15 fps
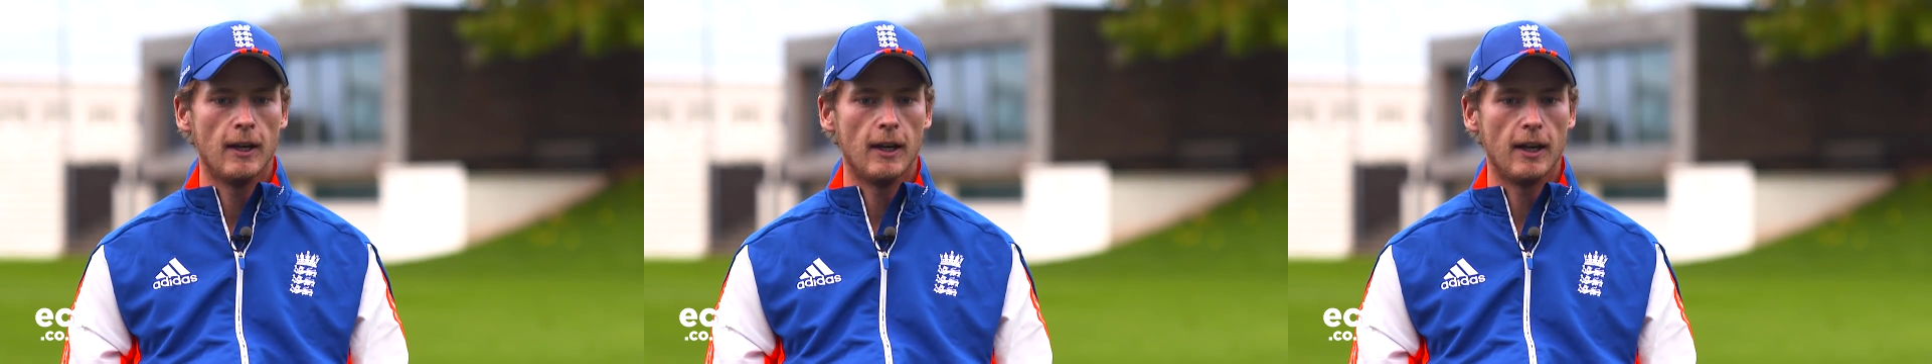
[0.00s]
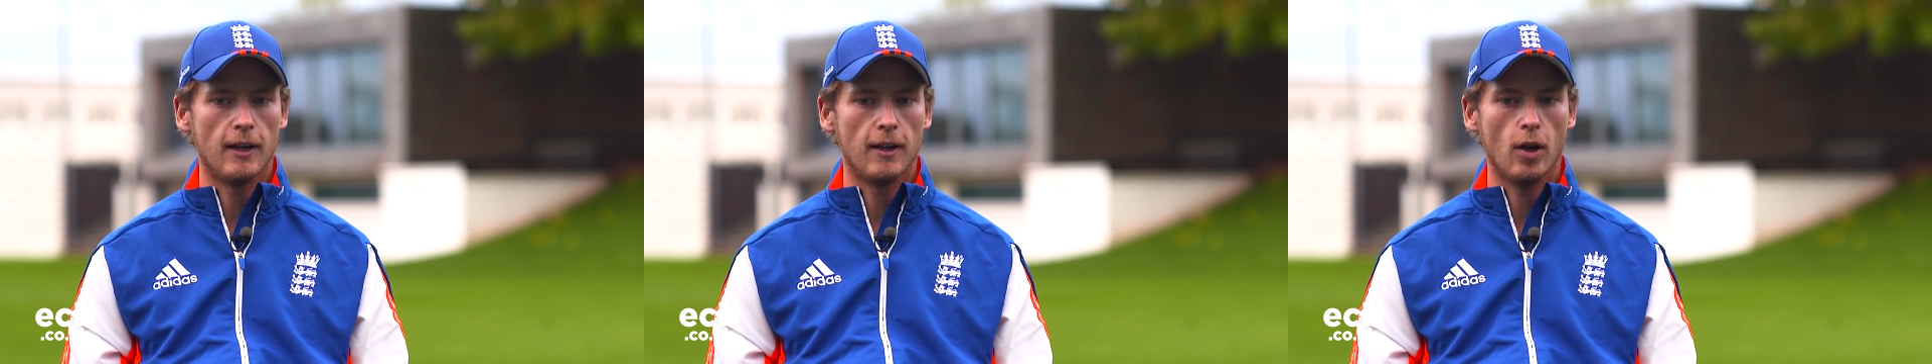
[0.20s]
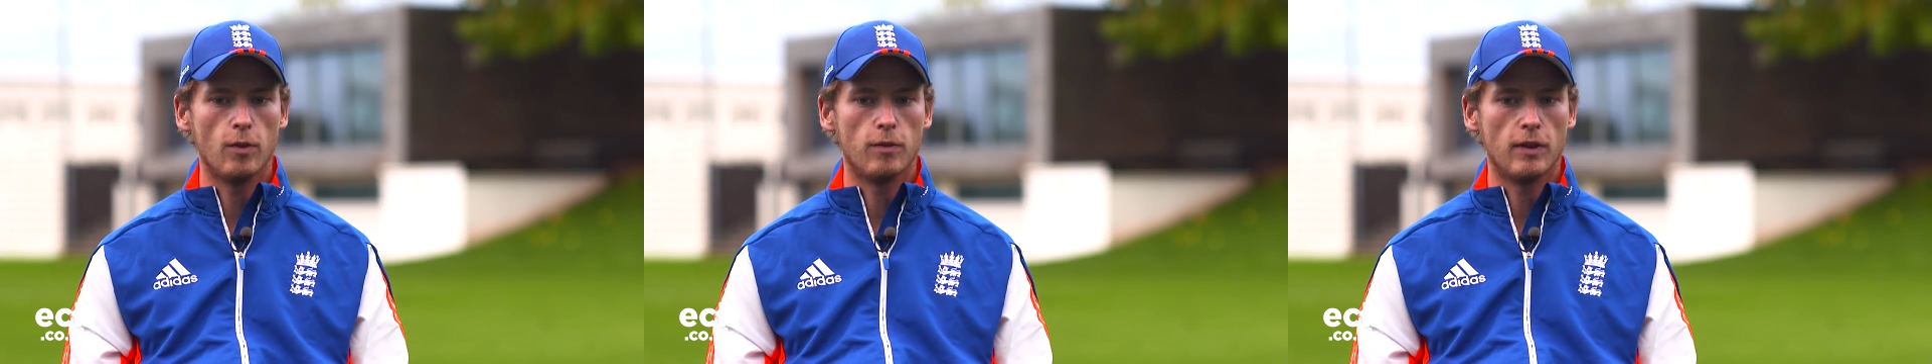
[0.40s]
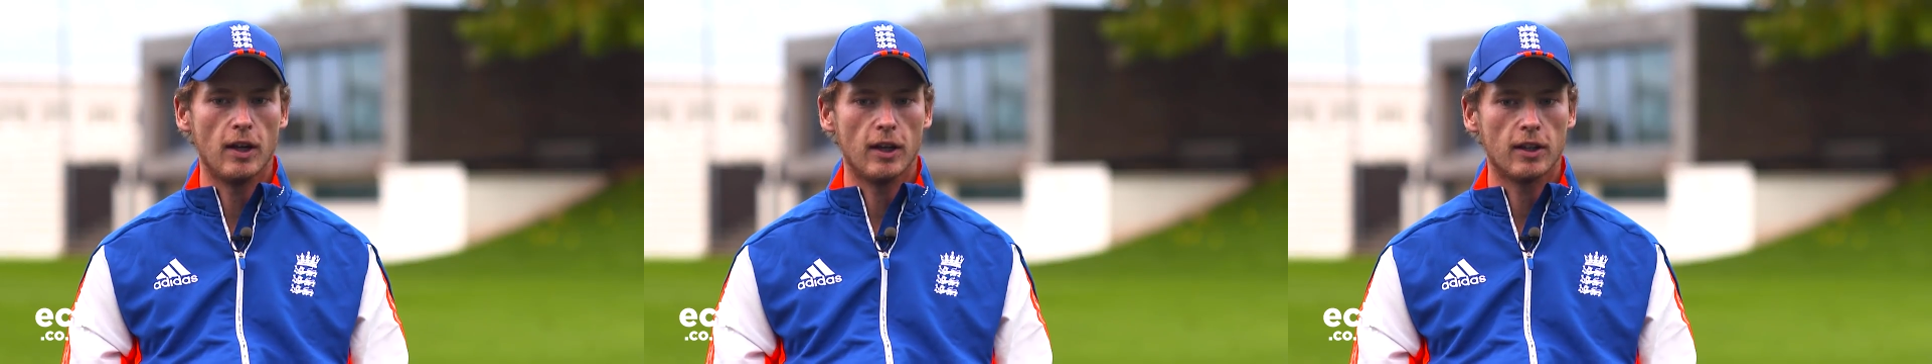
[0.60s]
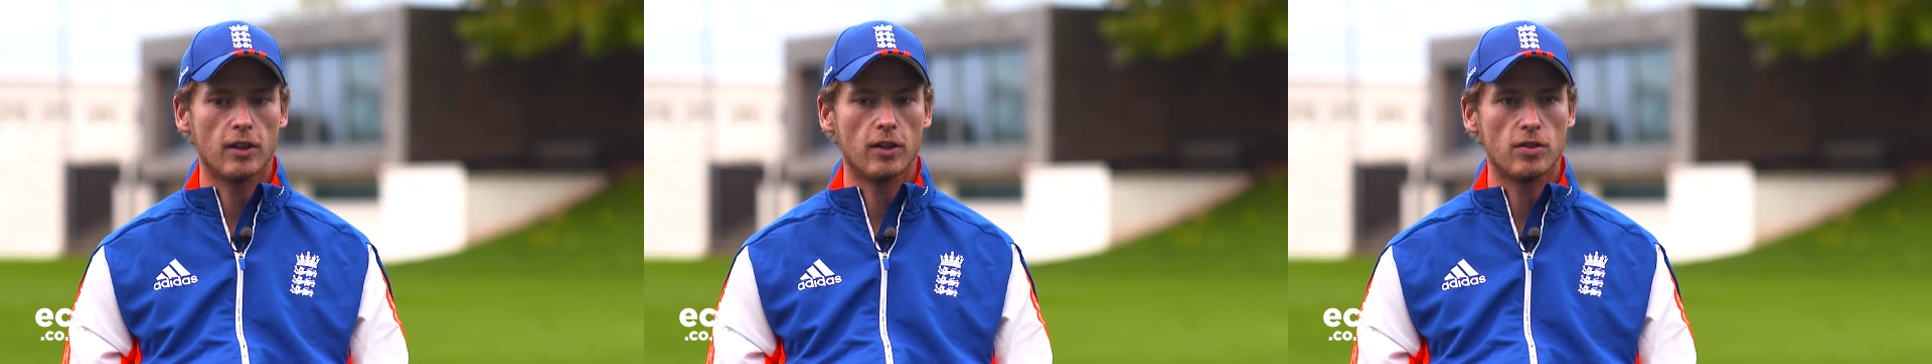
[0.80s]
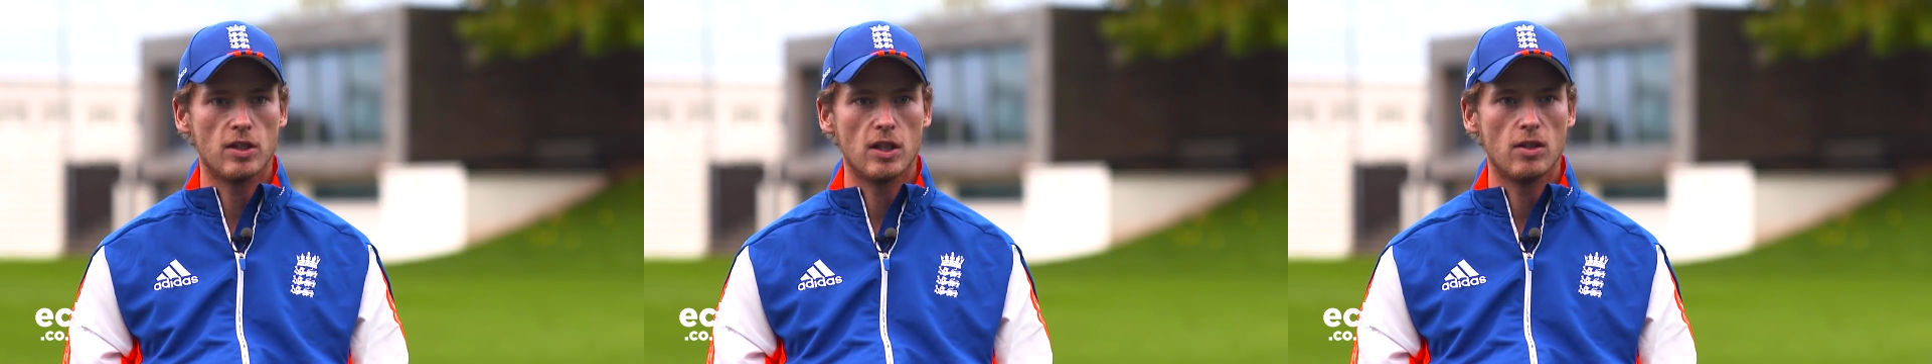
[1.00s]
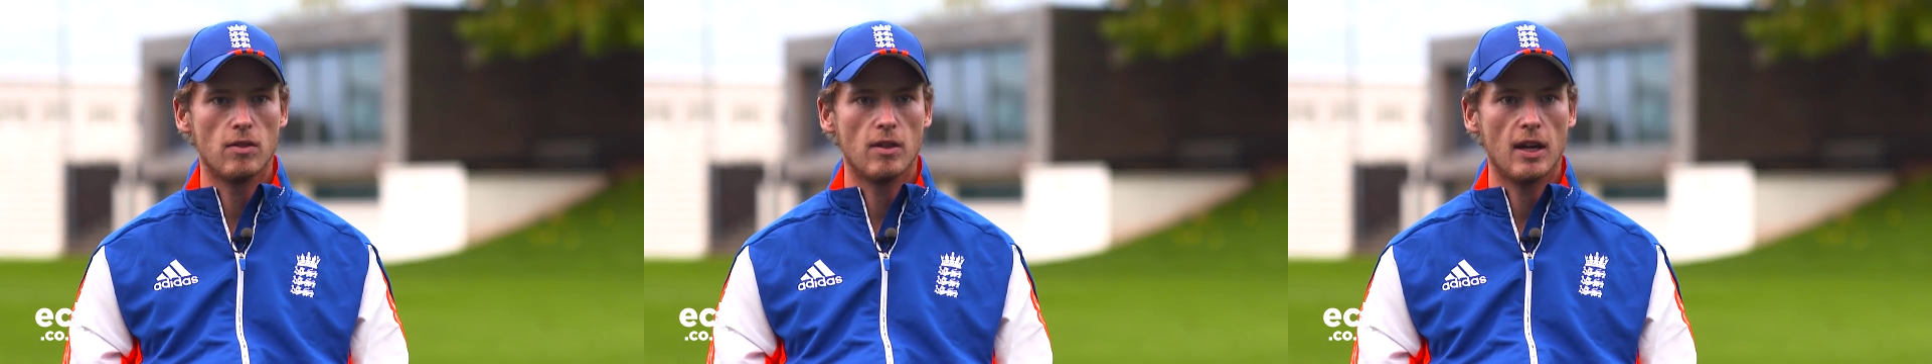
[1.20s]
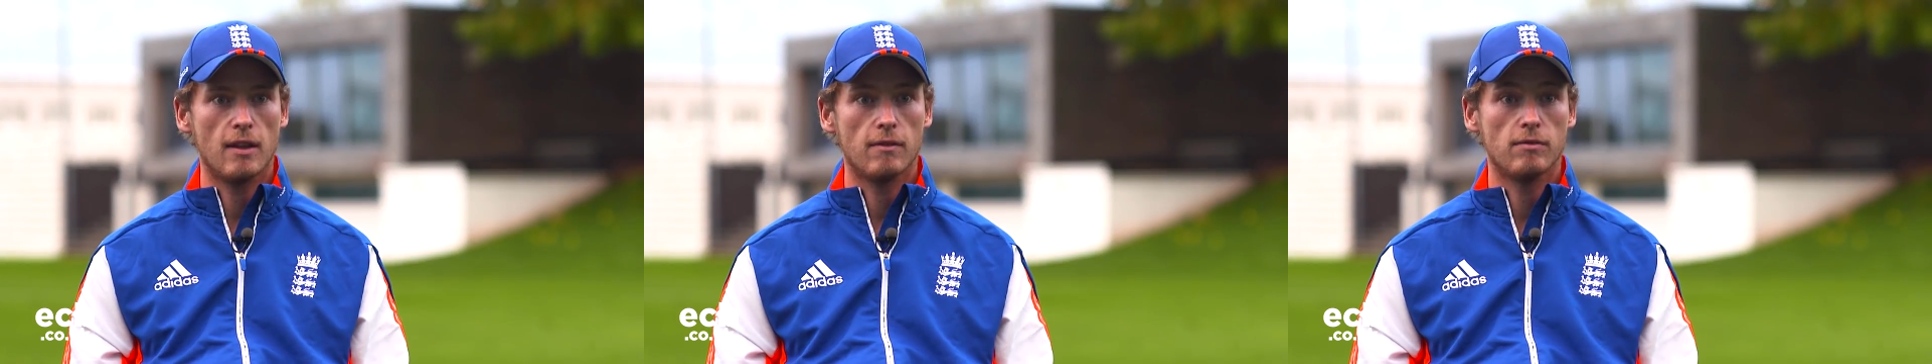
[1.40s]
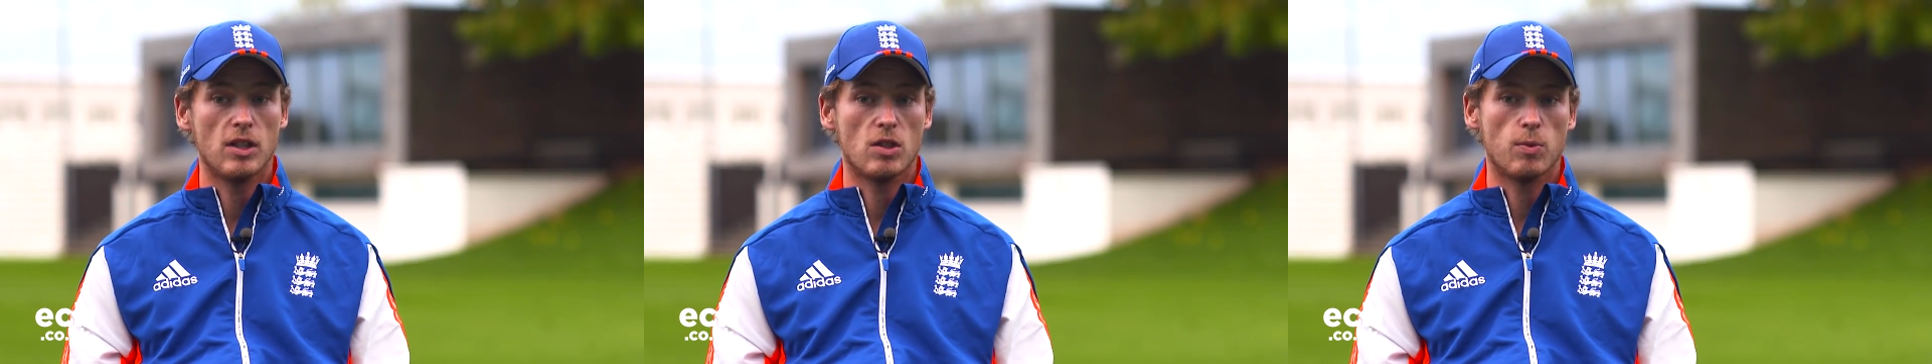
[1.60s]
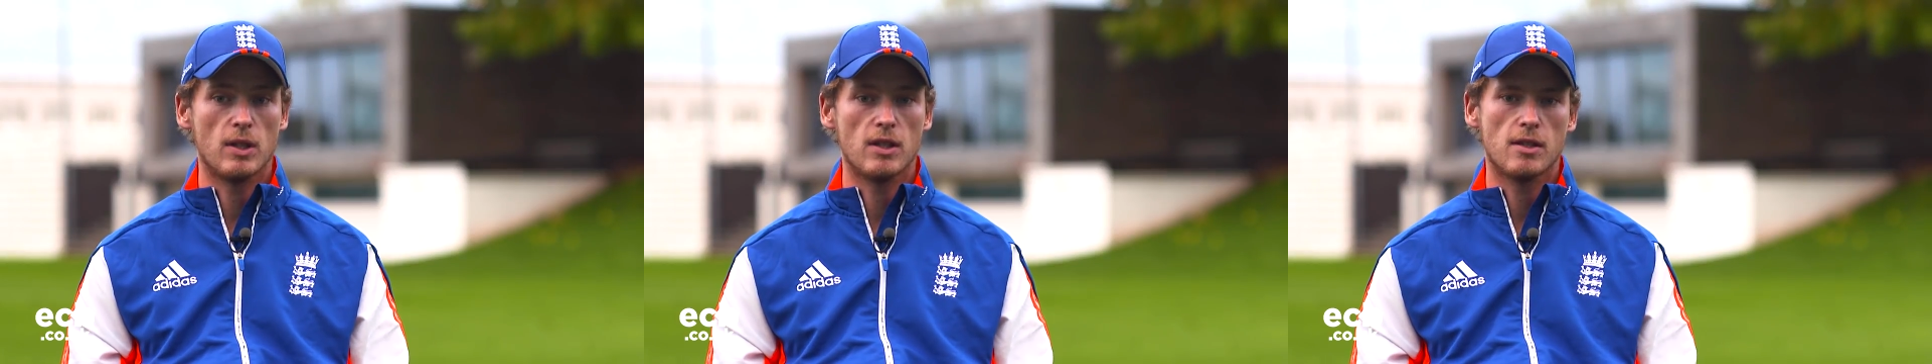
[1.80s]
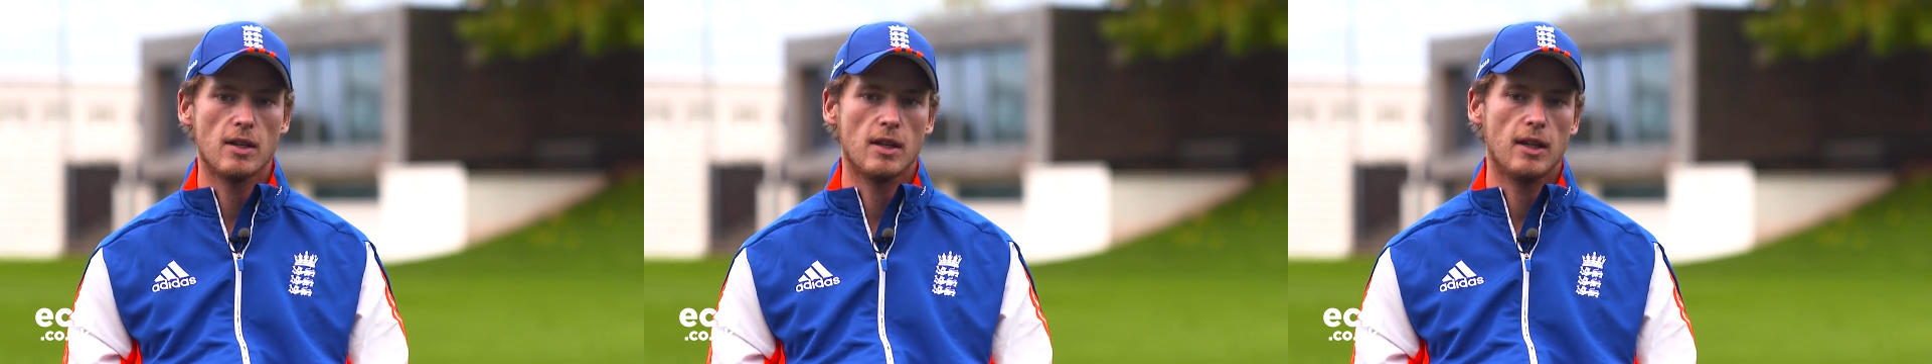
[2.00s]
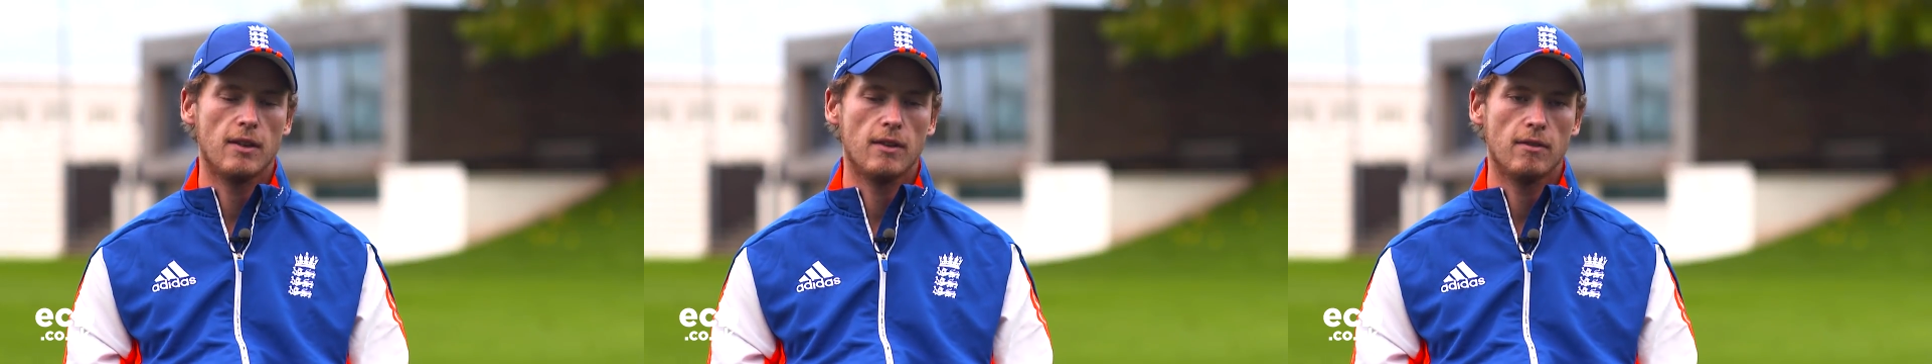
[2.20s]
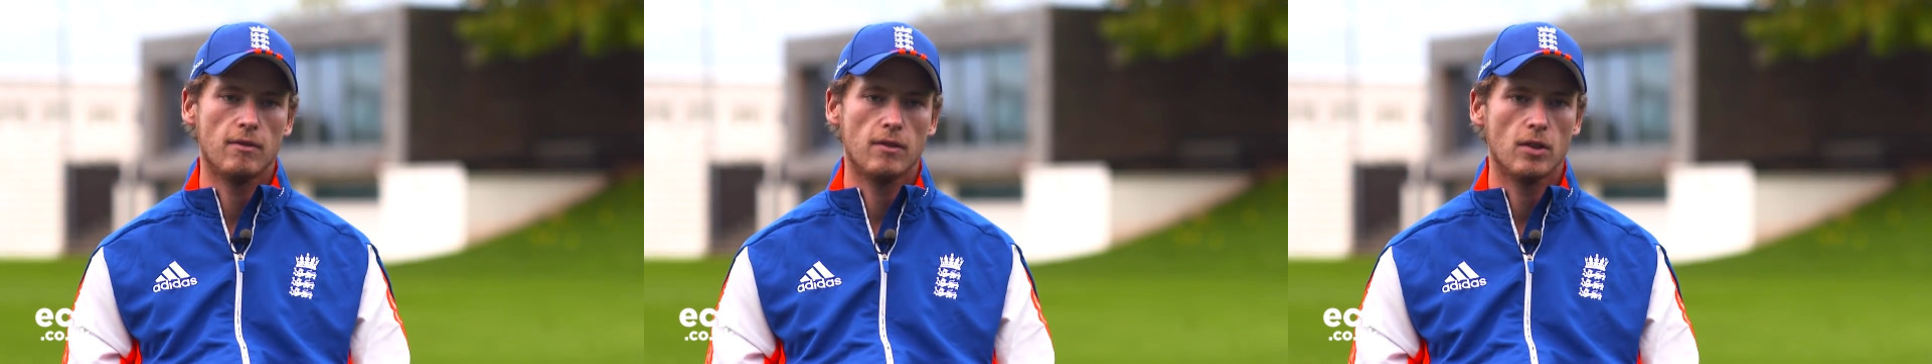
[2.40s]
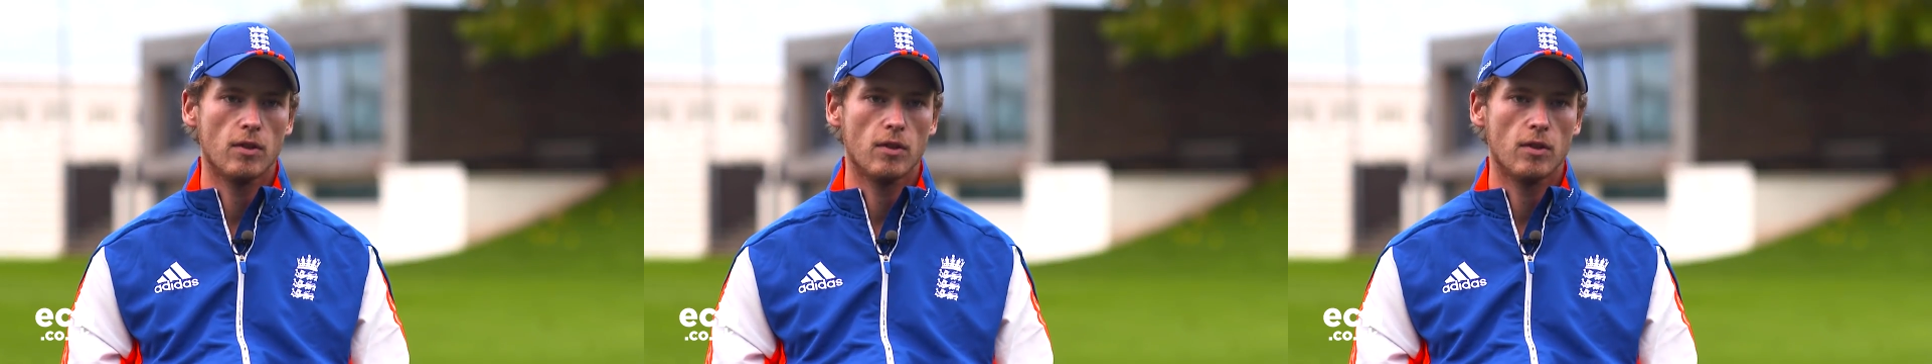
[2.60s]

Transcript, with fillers: and hopefully I can continue that this winter and